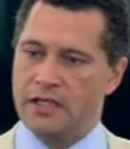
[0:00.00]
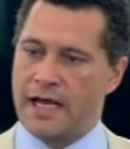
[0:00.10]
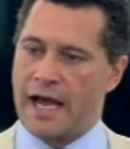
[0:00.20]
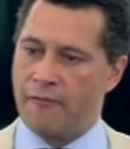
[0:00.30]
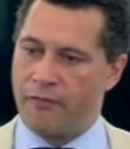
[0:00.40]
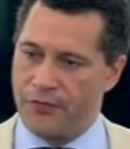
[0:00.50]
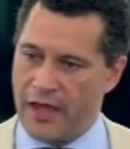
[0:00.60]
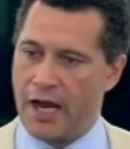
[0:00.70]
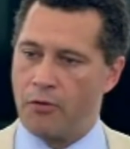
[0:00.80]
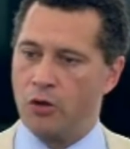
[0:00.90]
to have
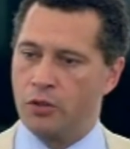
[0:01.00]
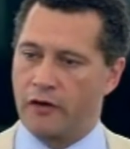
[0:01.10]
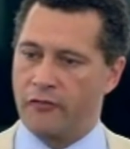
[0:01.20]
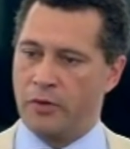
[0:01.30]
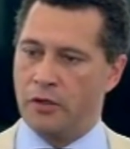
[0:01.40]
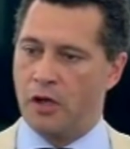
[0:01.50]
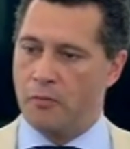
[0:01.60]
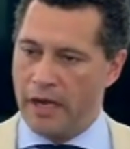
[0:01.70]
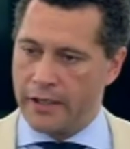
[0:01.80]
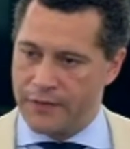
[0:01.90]
their own government
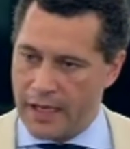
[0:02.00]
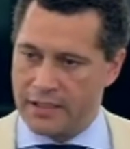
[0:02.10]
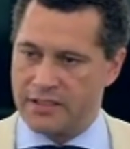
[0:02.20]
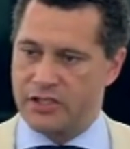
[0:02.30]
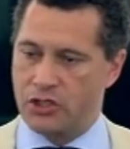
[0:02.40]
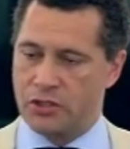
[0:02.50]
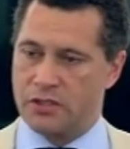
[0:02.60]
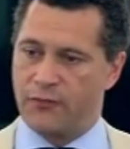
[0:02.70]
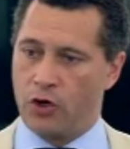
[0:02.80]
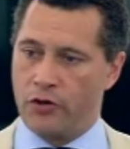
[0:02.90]
make their
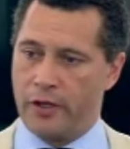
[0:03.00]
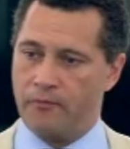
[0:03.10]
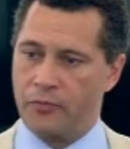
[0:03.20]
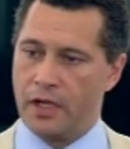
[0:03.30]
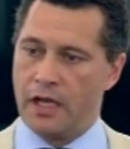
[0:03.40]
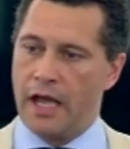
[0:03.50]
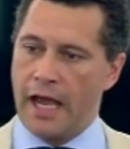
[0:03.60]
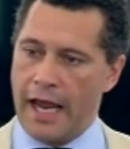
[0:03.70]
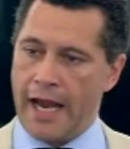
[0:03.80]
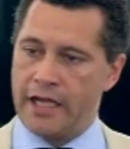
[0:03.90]
decisions for them.
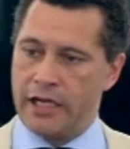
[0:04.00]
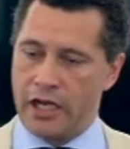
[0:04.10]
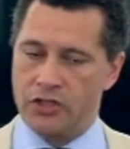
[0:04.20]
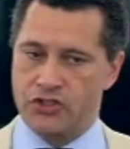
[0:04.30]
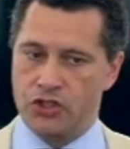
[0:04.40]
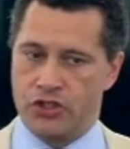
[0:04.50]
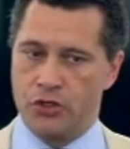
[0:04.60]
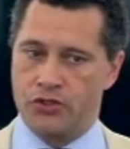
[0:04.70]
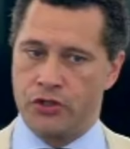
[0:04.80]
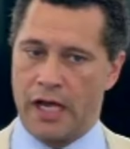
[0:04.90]
Any
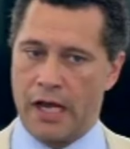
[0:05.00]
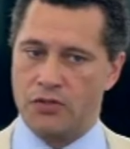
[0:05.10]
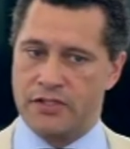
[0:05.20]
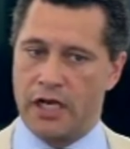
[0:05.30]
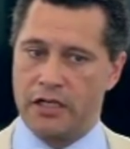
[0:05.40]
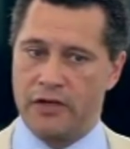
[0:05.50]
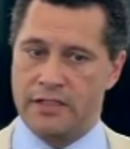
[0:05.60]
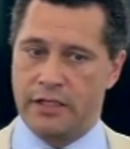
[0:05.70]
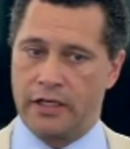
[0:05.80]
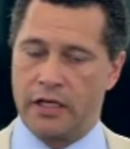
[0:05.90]
institution outside of
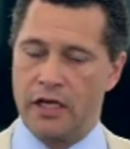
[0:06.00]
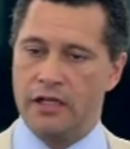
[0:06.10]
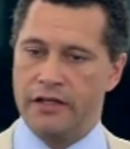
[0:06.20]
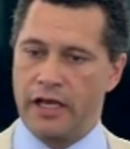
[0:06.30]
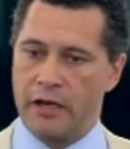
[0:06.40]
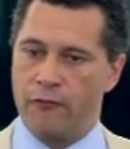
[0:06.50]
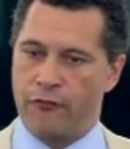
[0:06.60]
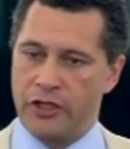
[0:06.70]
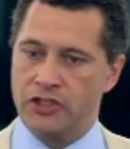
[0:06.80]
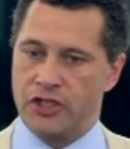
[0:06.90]
Italy that
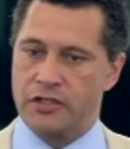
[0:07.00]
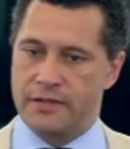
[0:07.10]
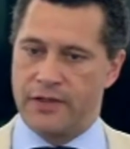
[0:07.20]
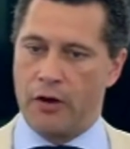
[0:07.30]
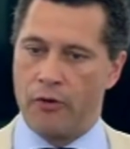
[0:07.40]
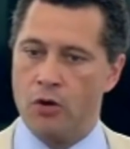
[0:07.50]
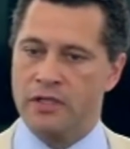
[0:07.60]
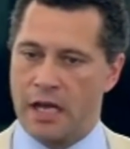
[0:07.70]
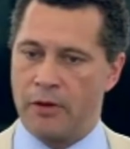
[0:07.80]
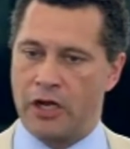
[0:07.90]
infringes their own
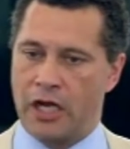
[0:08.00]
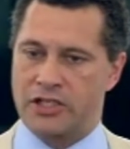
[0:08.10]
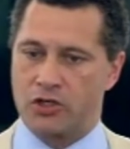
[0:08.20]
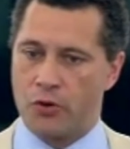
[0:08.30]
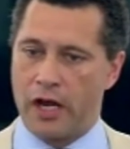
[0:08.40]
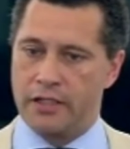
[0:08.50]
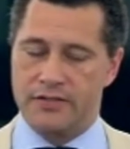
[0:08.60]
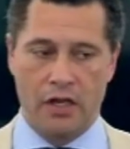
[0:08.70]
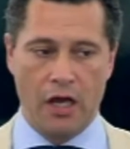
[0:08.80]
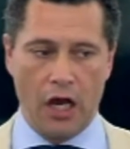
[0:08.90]
democratic
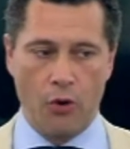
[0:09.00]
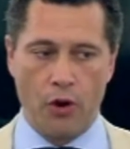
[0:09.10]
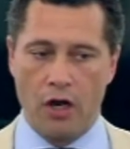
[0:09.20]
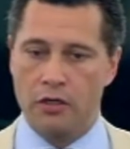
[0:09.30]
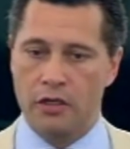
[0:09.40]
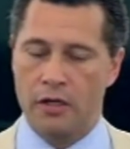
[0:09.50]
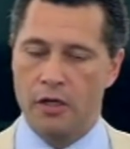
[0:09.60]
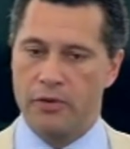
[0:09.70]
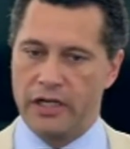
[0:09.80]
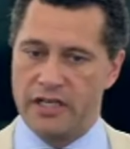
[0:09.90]
rights are wrong,
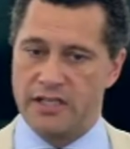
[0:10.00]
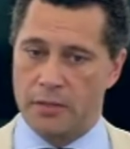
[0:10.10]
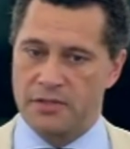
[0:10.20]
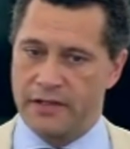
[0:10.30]
but it is up to